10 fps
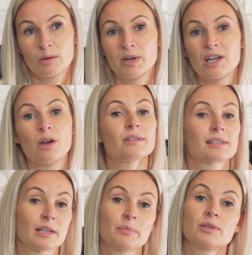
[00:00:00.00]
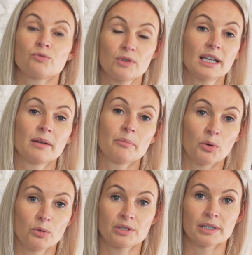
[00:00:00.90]
we know that sleep is really
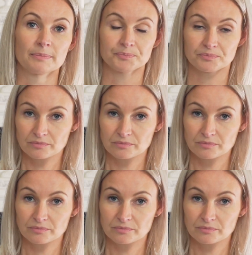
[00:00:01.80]
important